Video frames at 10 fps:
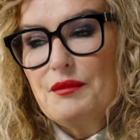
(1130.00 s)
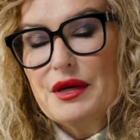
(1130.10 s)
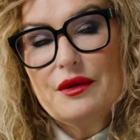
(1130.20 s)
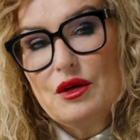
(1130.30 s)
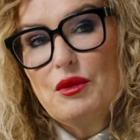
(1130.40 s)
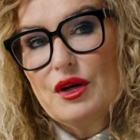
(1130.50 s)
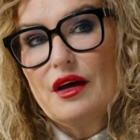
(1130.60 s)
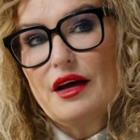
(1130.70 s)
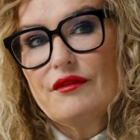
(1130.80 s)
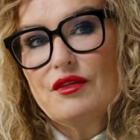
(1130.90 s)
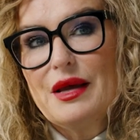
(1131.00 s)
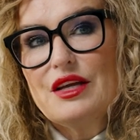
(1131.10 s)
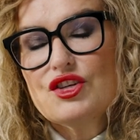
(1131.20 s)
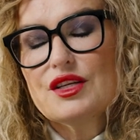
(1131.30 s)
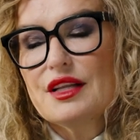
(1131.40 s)
pick you up on an
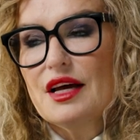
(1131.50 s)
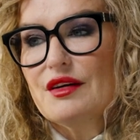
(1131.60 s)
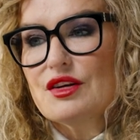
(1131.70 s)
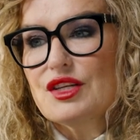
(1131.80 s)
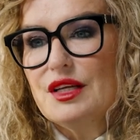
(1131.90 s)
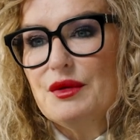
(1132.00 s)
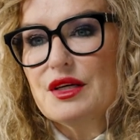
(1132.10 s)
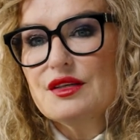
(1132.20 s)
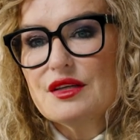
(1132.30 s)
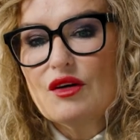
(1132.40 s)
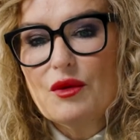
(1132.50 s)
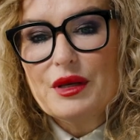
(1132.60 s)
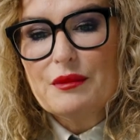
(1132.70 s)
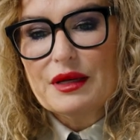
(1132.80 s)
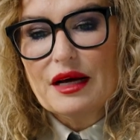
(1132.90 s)
affirmation there, actually, because there are
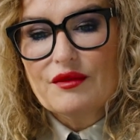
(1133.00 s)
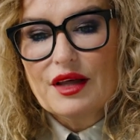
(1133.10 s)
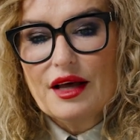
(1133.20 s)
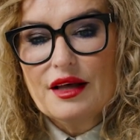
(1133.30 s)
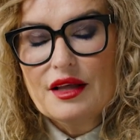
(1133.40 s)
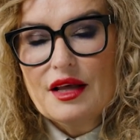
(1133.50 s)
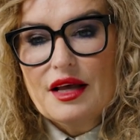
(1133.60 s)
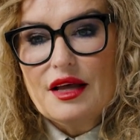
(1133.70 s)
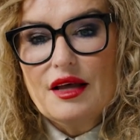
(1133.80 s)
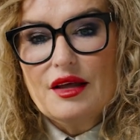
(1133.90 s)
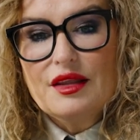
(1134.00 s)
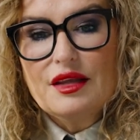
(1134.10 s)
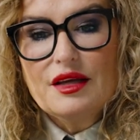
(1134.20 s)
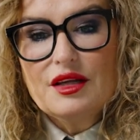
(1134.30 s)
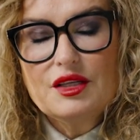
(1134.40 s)
people out there, and
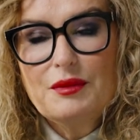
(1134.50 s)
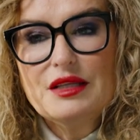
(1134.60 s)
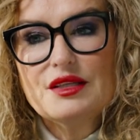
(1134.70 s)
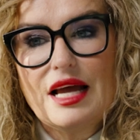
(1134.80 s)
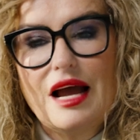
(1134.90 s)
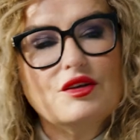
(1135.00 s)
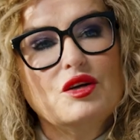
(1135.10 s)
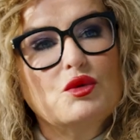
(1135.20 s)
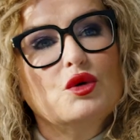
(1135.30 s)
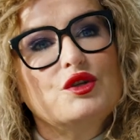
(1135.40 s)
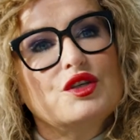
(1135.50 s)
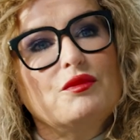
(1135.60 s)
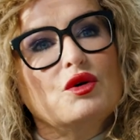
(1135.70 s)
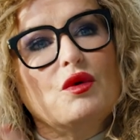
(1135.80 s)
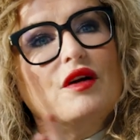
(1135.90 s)
it depends on how you're brought
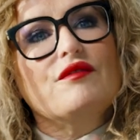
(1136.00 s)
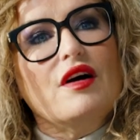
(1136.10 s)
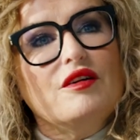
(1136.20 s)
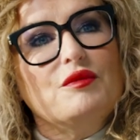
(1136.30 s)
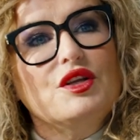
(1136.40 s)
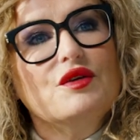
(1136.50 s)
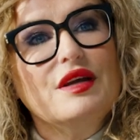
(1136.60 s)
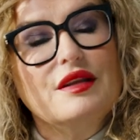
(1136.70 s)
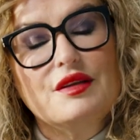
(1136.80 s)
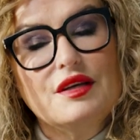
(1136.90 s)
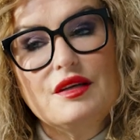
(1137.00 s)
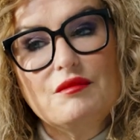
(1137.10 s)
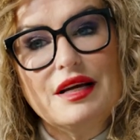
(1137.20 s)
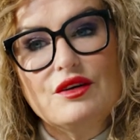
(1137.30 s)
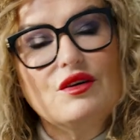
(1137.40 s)
up or what environment you're in, that you
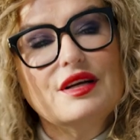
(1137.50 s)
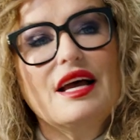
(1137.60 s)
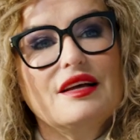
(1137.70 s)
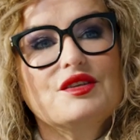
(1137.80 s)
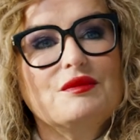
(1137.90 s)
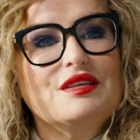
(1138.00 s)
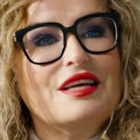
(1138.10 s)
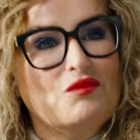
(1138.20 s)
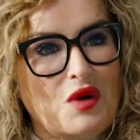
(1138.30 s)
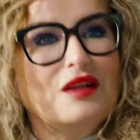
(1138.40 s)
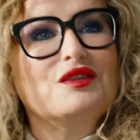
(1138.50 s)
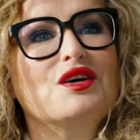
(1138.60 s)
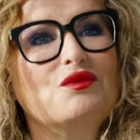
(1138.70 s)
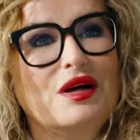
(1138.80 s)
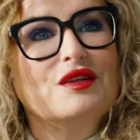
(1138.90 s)
might not get somebody saying, well
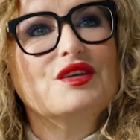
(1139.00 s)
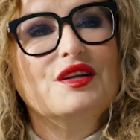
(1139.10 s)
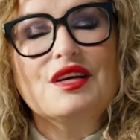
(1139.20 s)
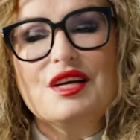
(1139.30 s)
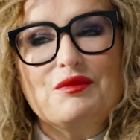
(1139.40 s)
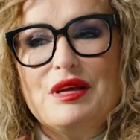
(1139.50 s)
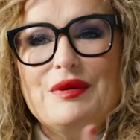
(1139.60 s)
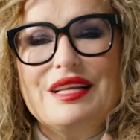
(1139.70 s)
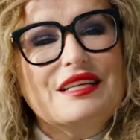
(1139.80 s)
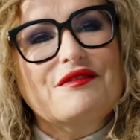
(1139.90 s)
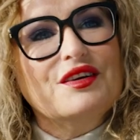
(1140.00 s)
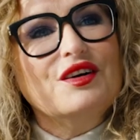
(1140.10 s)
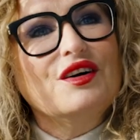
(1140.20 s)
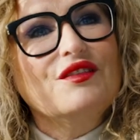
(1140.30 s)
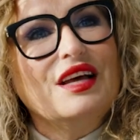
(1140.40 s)
done, well done. People are different, aren't